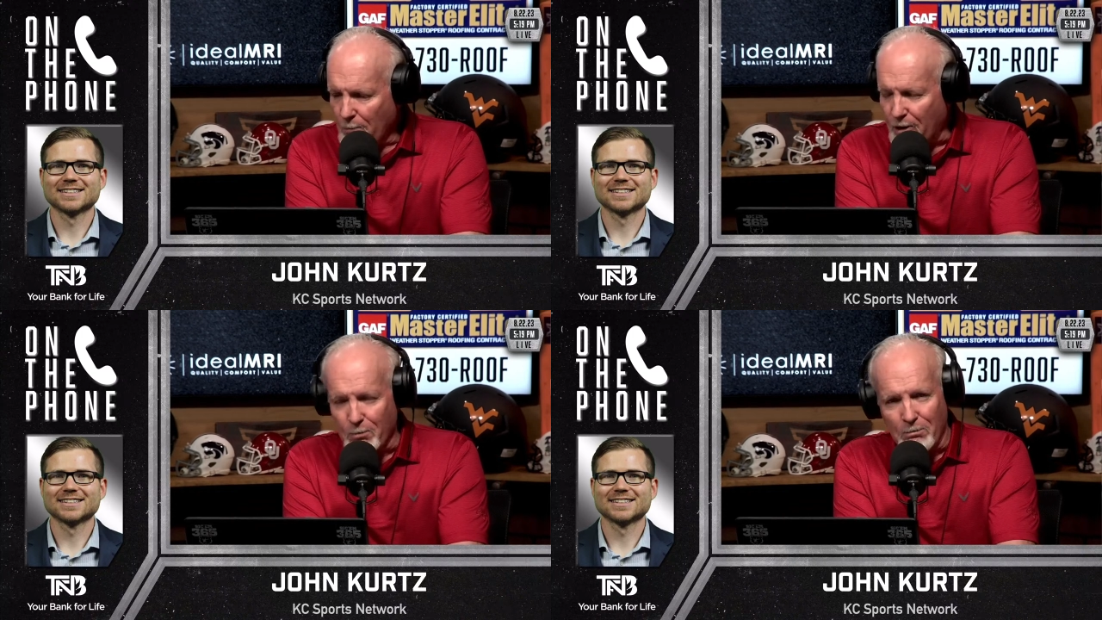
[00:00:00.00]

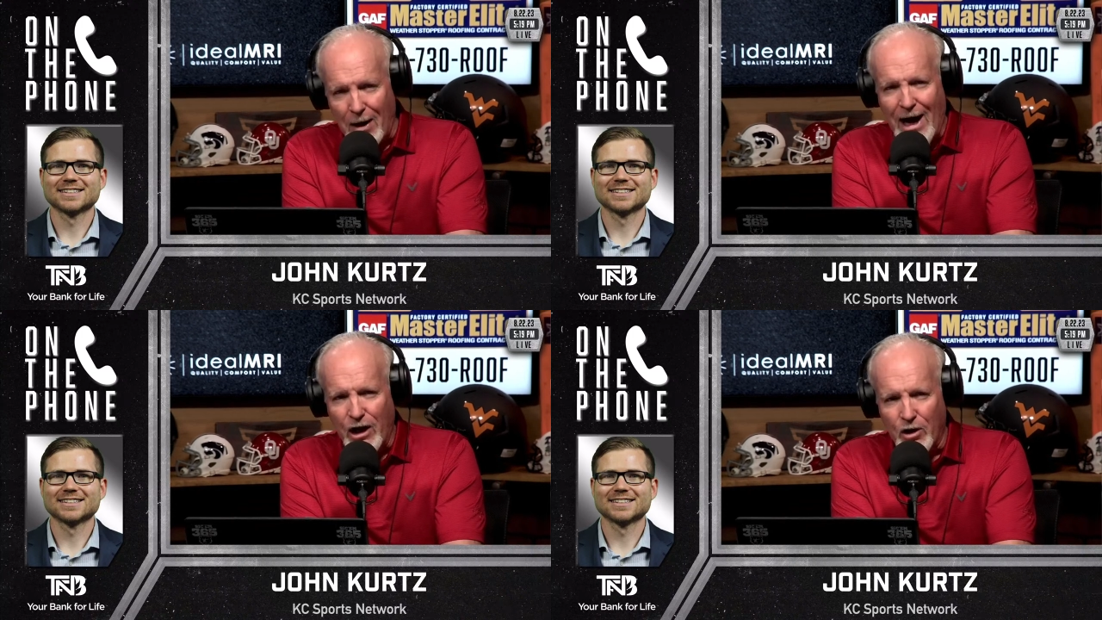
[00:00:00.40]
Speaker 1: But
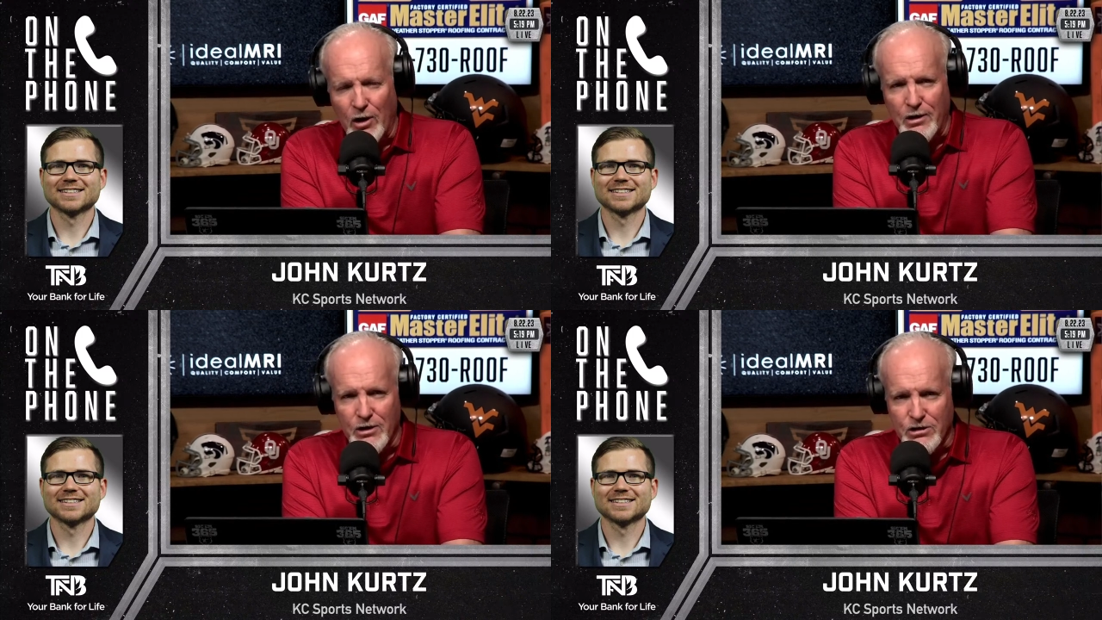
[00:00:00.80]
my
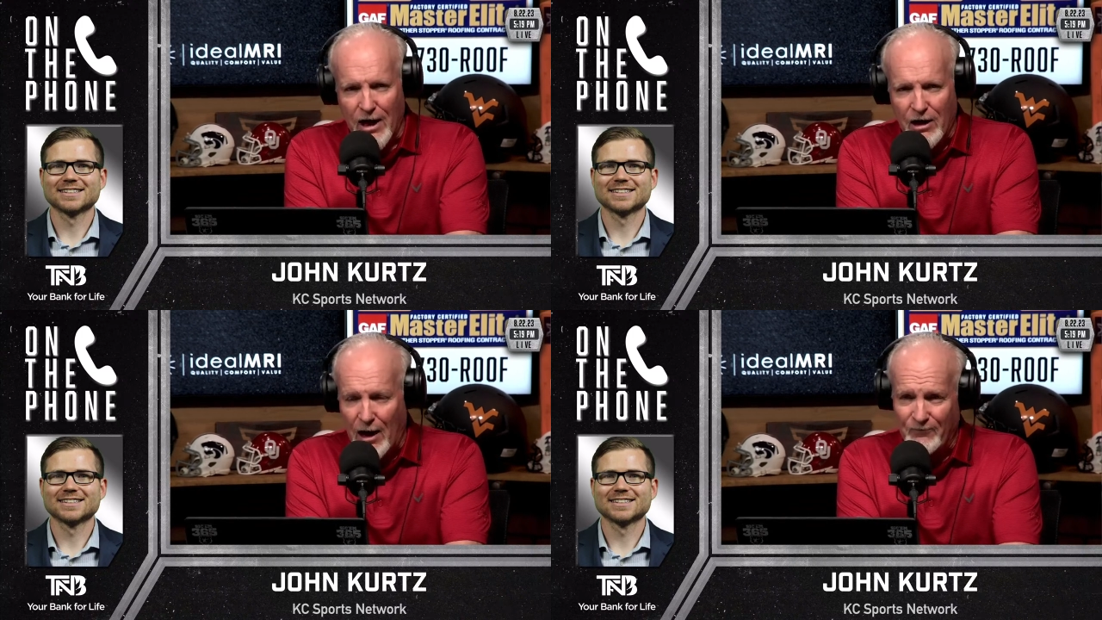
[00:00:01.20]
goodness,
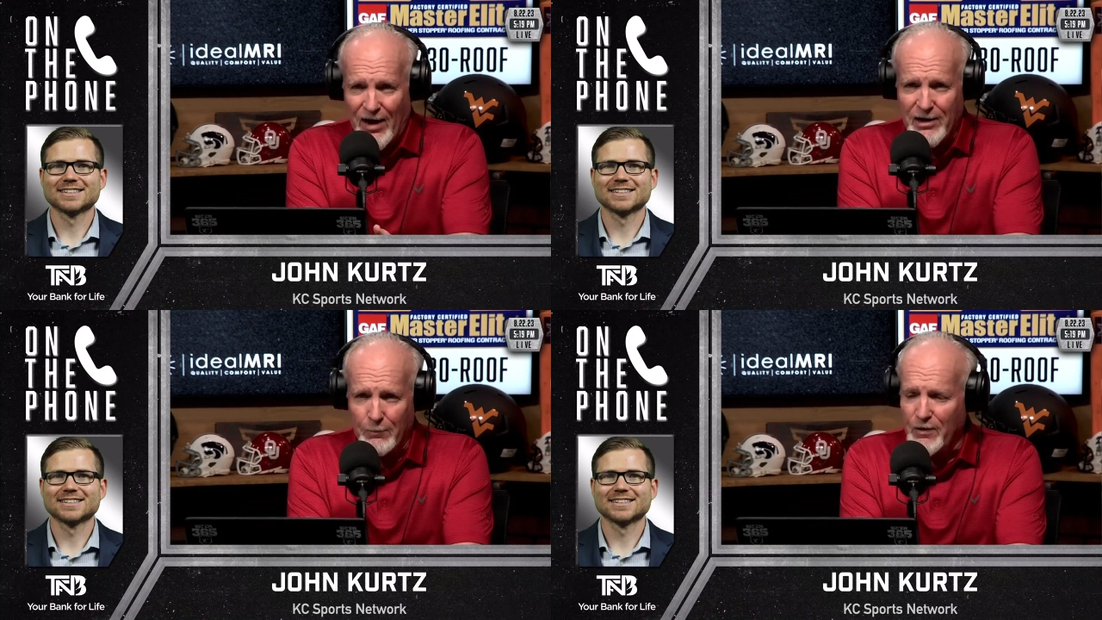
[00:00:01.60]
that in
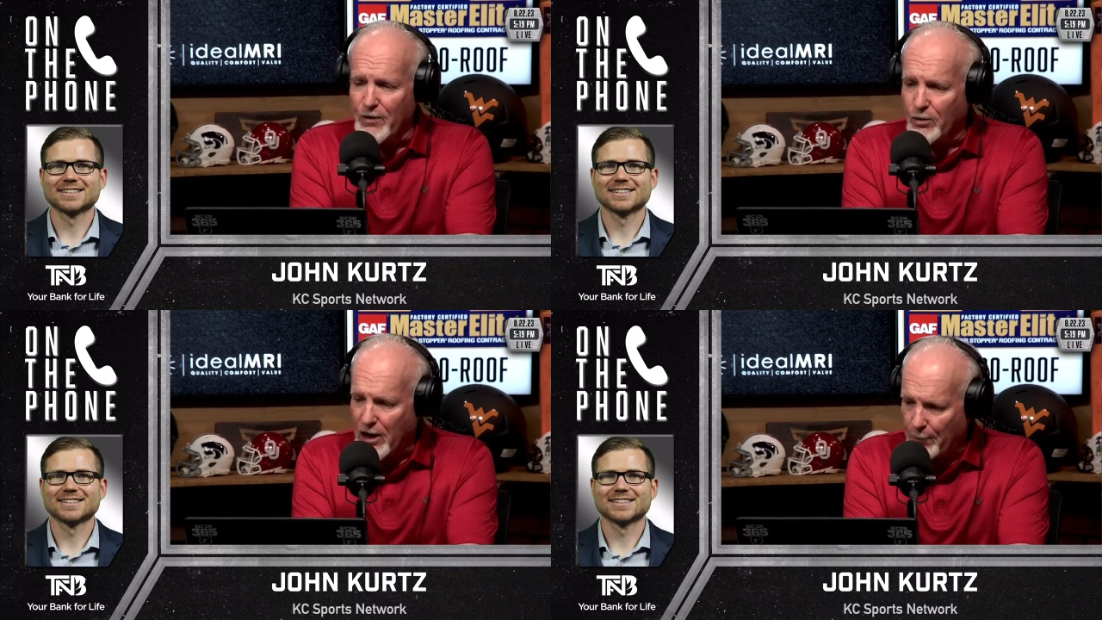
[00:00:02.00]
fact I've been
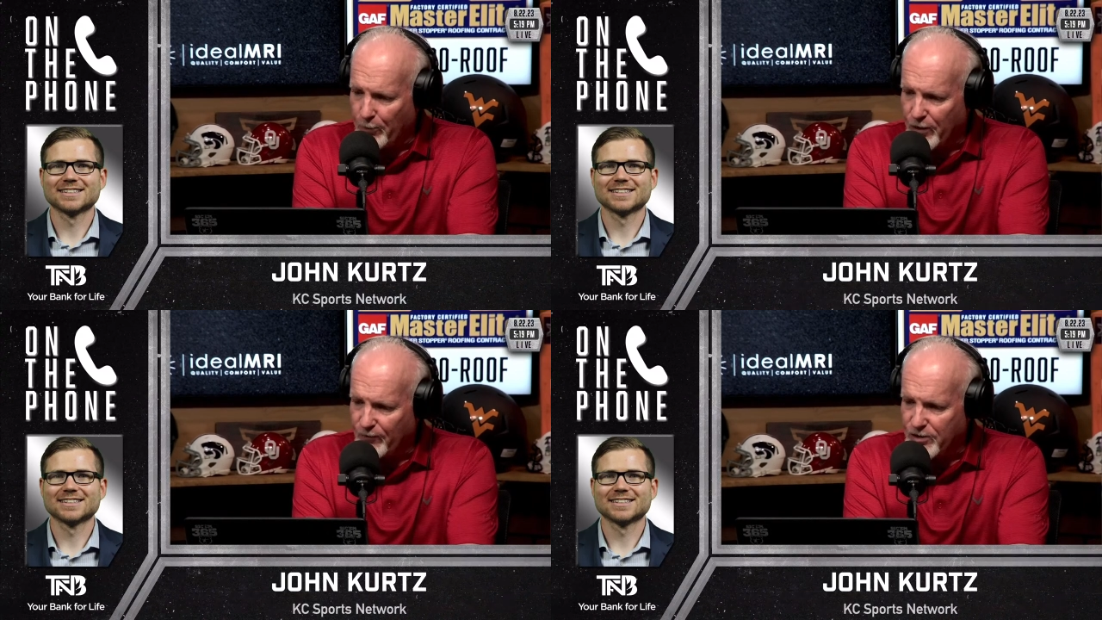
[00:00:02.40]
there a
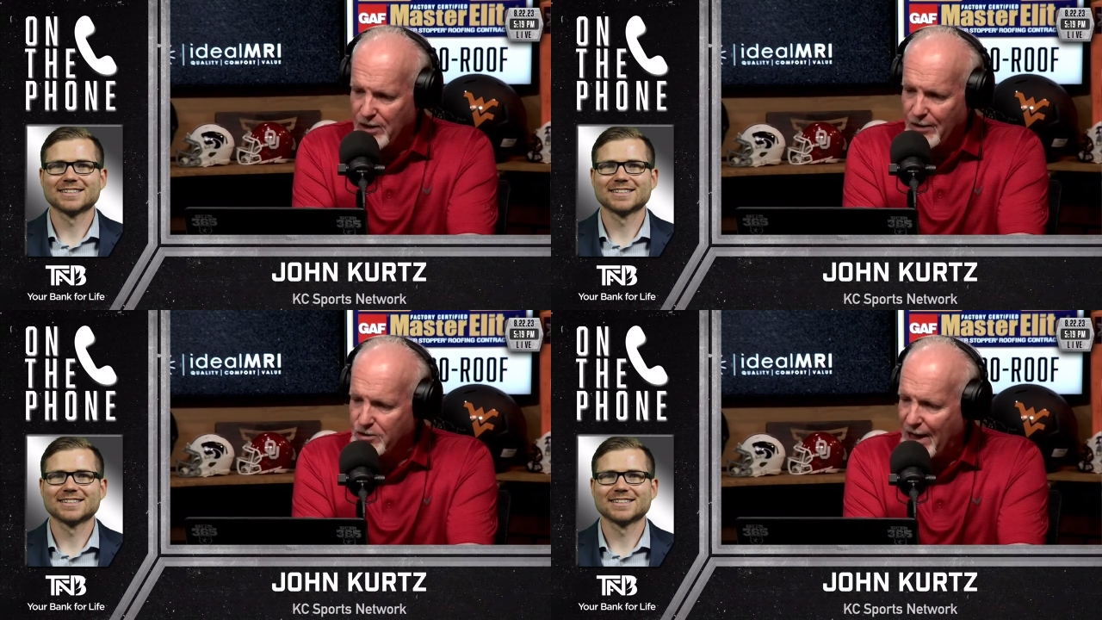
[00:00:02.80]
couple of different times.